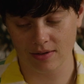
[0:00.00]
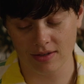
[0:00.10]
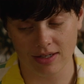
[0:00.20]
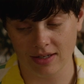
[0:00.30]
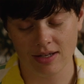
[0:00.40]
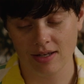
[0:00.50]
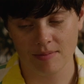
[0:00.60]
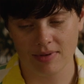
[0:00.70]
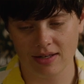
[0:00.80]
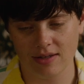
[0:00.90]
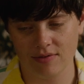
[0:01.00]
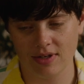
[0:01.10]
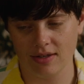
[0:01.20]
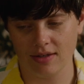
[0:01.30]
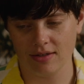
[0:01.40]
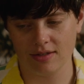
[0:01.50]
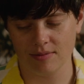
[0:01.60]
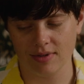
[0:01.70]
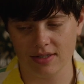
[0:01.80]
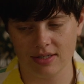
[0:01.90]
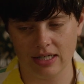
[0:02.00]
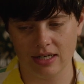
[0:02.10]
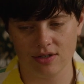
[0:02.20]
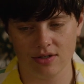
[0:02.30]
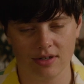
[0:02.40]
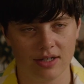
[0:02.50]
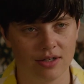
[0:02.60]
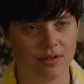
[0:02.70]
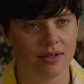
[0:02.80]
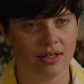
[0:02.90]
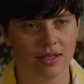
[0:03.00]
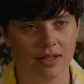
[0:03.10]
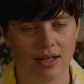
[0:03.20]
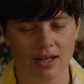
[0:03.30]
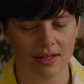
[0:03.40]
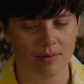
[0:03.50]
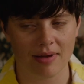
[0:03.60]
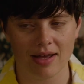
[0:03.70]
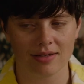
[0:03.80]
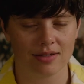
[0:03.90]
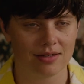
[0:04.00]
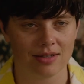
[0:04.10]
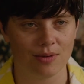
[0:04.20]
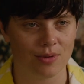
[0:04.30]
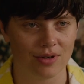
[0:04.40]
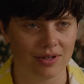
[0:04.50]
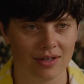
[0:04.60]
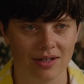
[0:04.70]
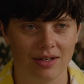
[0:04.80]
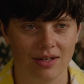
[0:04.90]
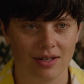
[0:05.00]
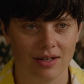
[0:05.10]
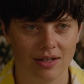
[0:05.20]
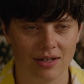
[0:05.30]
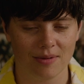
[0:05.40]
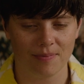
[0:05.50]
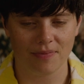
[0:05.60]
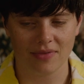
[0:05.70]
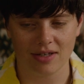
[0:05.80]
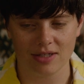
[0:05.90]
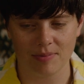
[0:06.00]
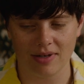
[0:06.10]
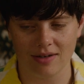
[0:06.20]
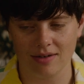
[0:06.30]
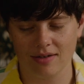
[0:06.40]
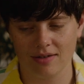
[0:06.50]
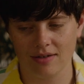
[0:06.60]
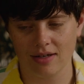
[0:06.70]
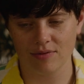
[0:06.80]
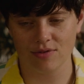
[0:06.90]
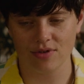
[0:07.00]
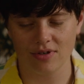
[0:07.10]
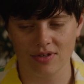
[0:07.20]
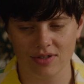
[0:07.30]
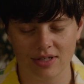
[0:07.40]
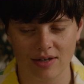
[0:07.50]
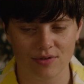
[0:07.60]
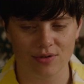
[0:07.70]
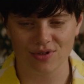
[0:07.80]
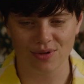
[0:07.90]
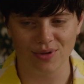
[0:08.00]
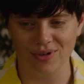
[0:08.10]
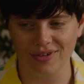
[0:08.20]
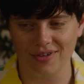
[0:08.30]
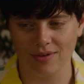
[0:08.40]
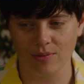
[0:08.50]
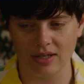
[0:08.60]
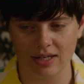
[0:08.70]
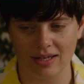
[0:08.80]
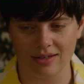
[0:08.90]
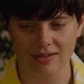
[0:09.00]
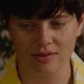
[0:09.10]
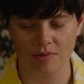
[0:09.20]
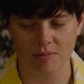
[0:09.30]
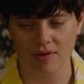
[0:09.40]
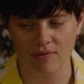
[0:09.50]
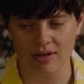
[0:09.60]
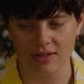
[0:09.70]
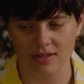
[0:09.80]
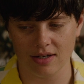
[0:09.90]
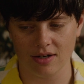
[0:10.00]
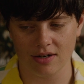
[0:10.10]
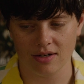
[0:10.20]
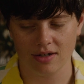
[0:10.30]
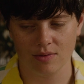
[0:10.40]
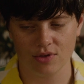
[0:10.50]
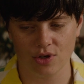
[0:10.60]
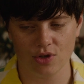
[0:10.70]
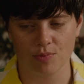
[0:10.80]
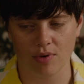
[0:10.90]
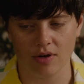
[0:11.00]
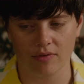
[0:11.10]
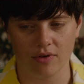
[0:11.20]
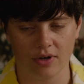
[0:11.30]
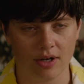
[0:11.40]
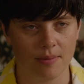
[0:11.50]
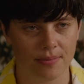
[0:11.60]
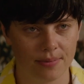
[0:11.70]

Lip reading: clearly, but I lived in the cinema as a teenager, you know. I had the pass to Cineworld. I spent afternoons after school, weekends with my friends there. It was a huge part of growing up.